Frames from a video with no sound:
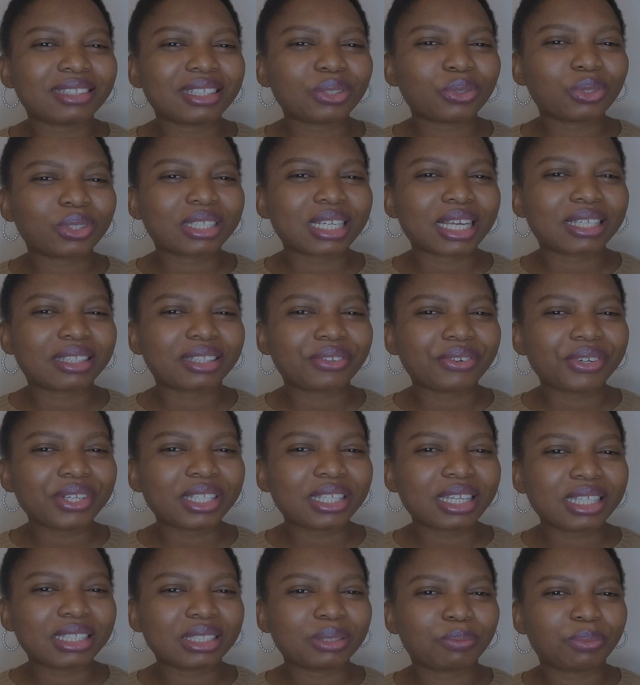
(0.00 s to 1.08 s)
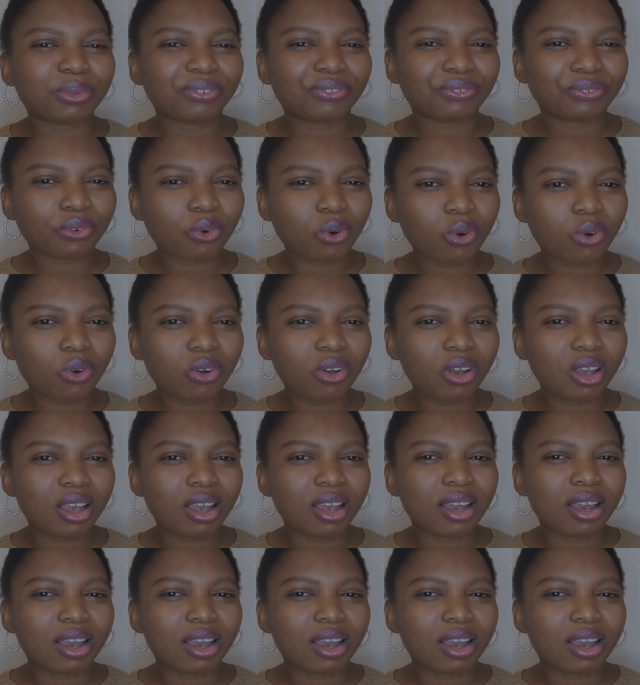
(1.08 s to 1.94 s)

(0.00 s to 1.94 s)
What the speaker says: This was like 3 days before